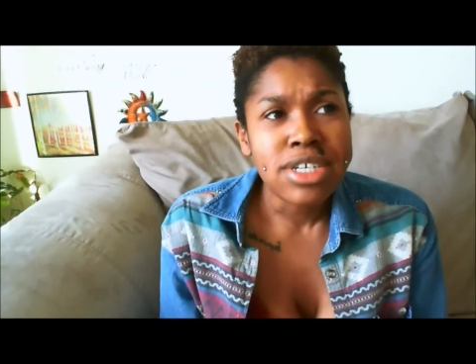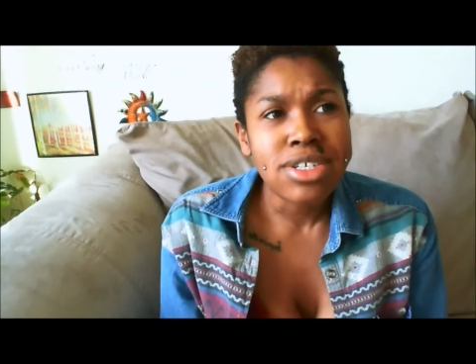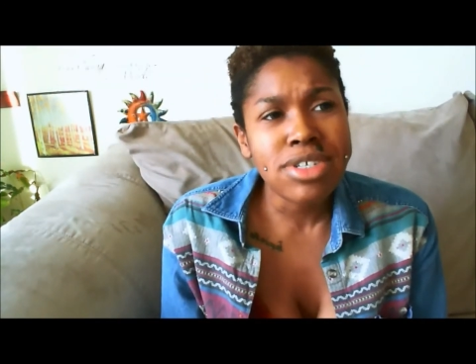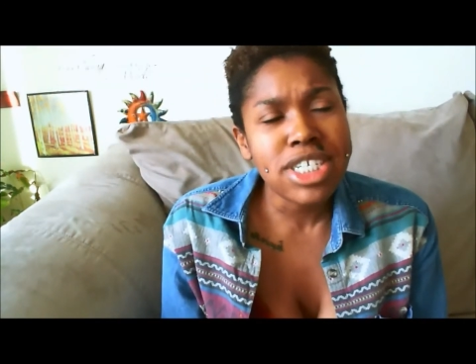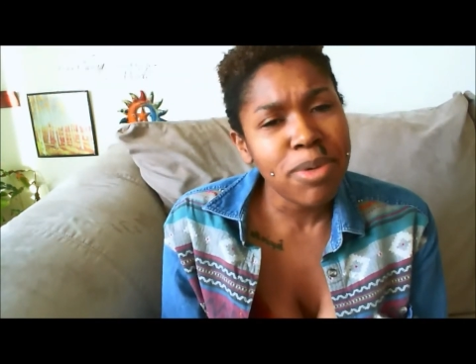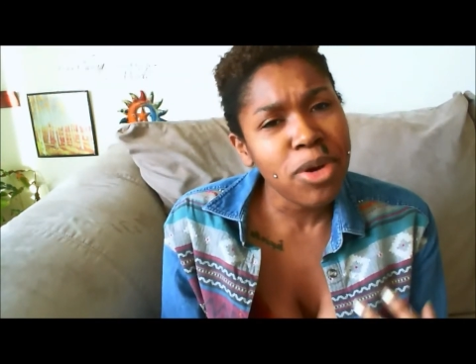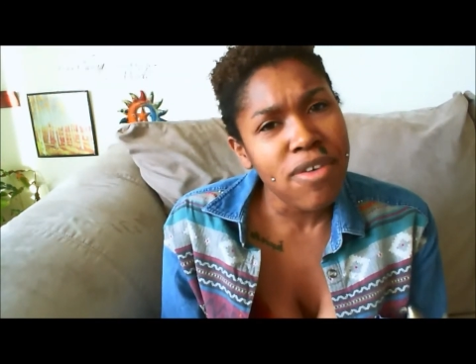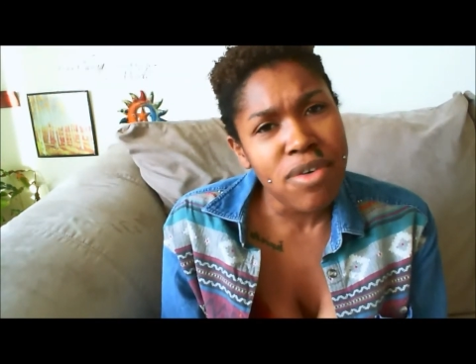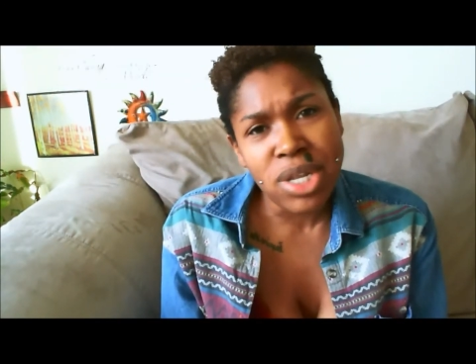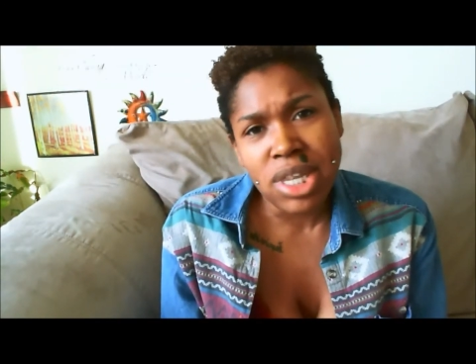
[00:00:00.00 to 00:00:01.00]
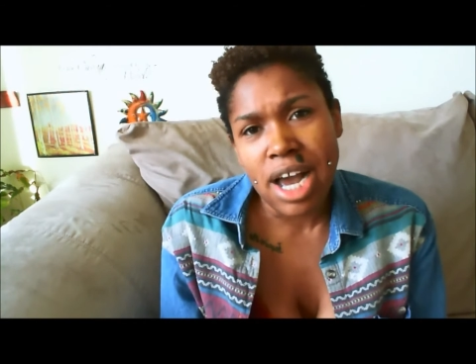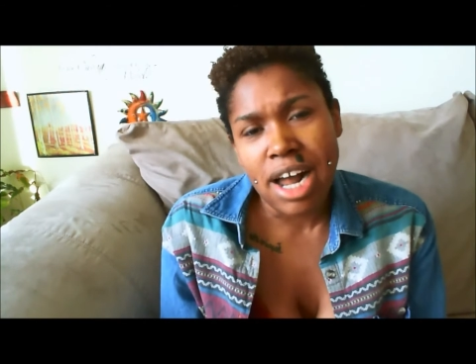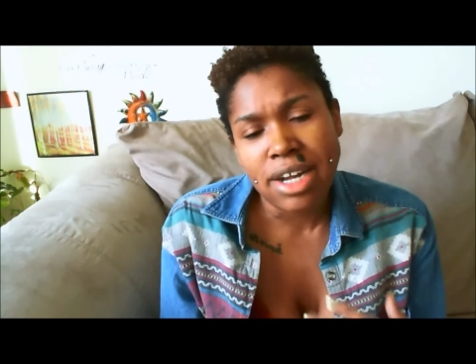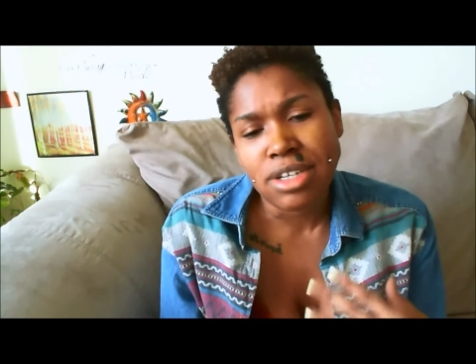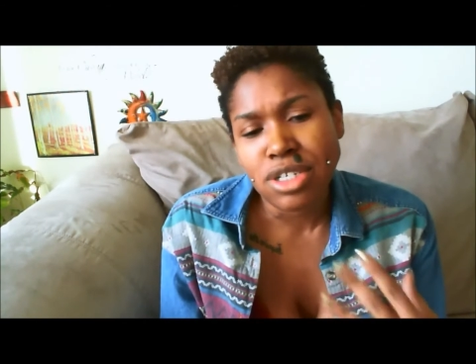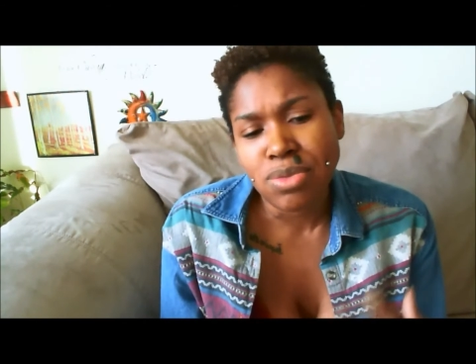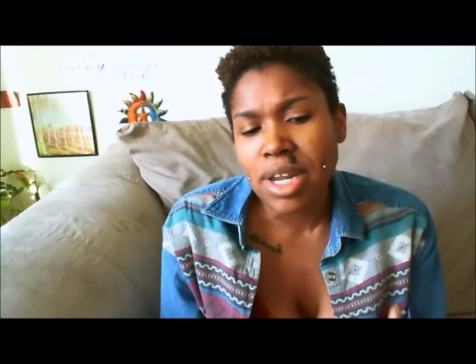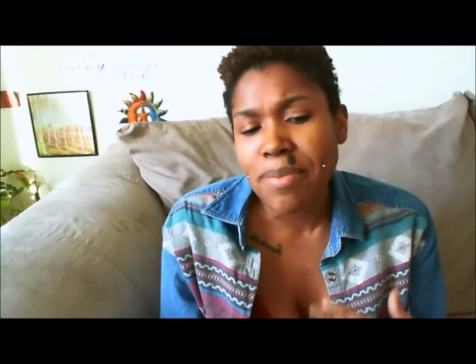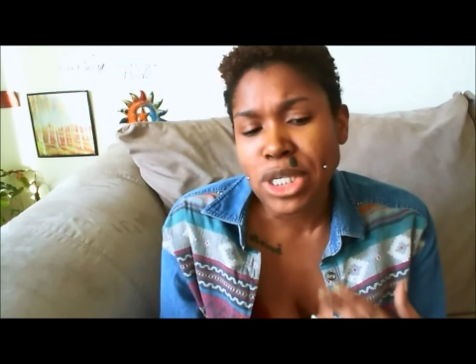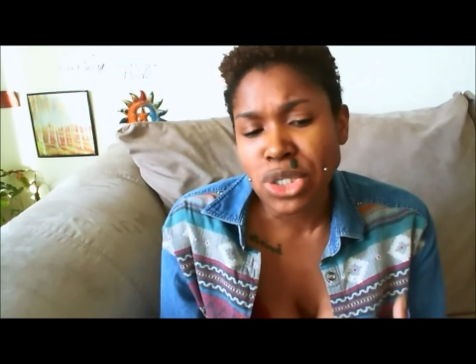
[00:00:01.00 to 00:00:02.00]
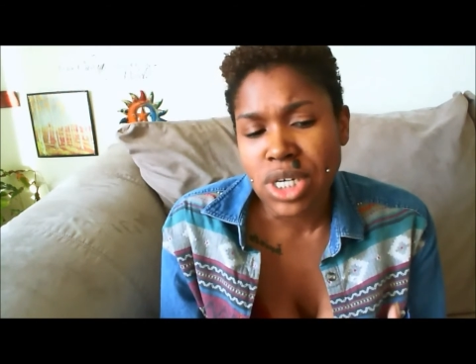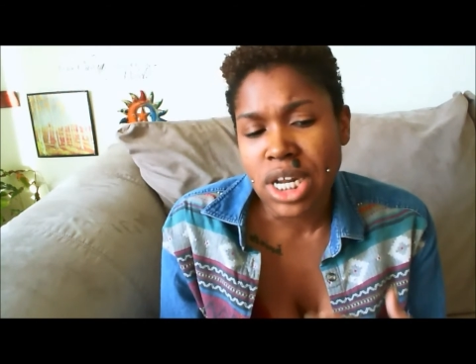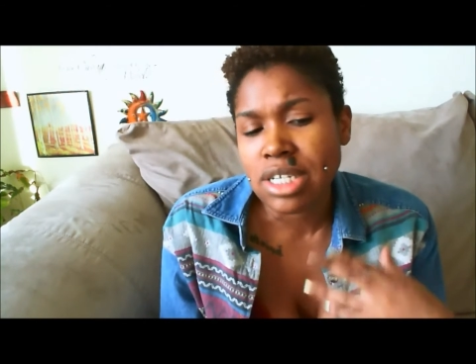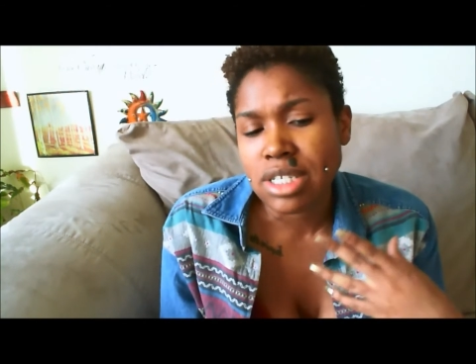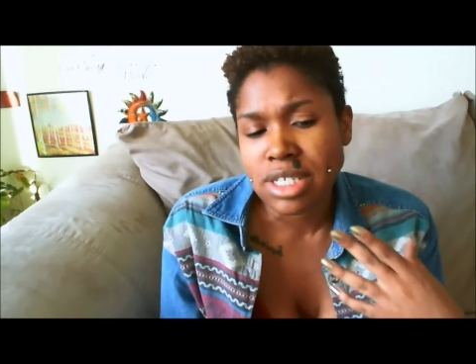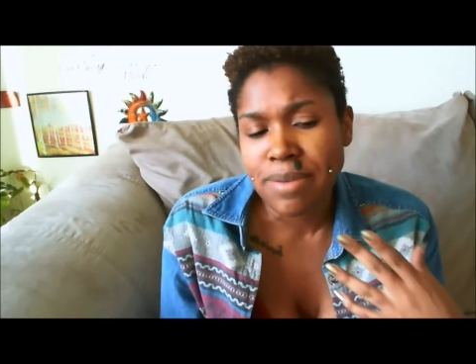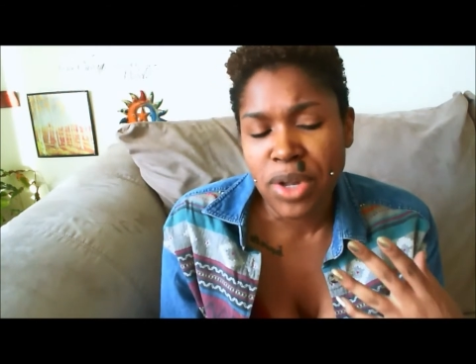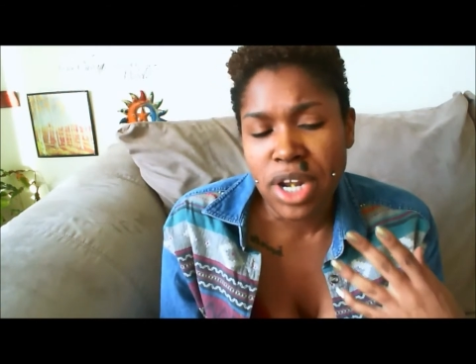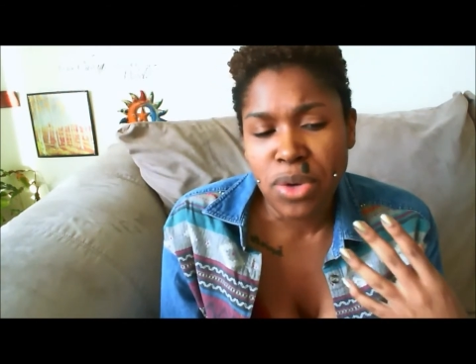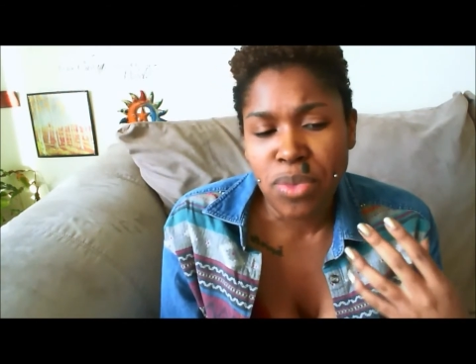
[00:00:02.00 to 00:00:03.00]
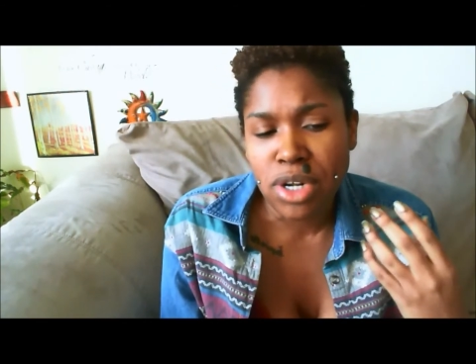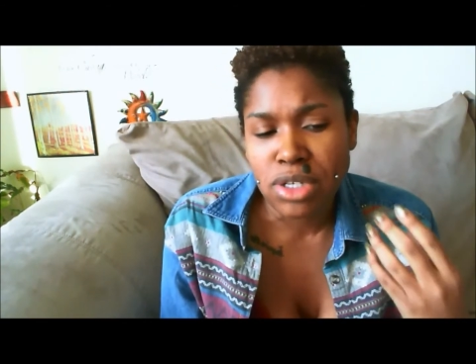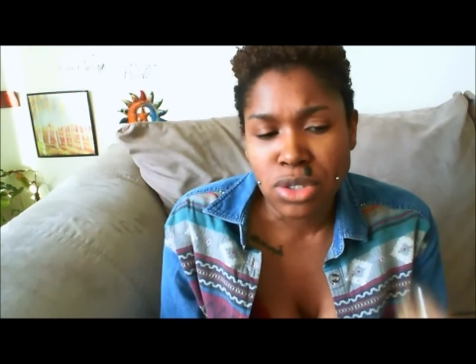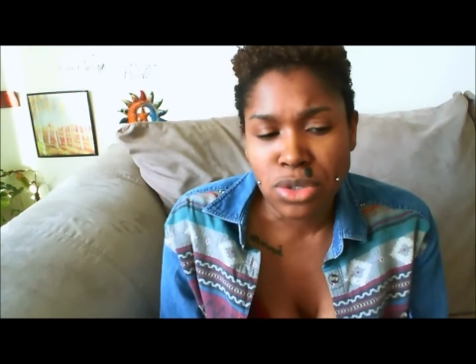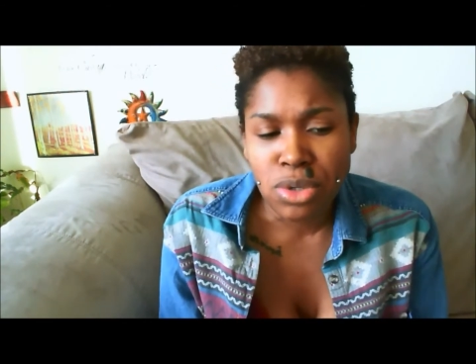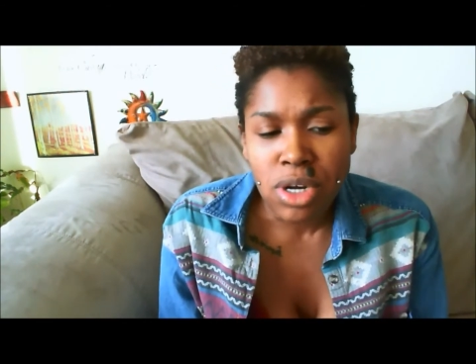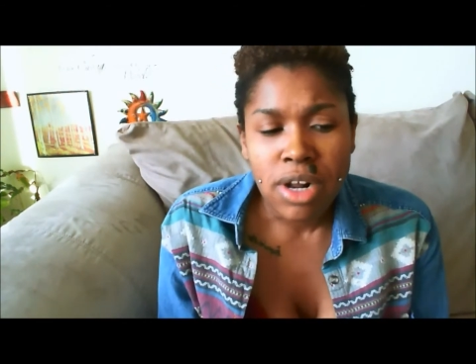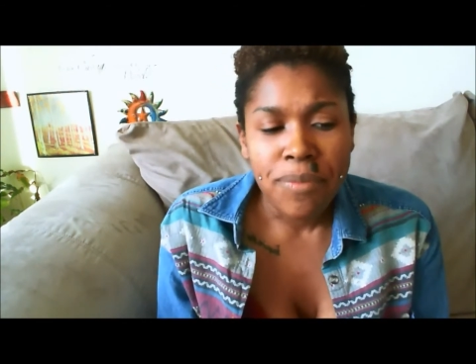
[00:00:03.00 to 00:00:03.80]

So just be careful with that. Like, just really make sure that this is something that you want to do.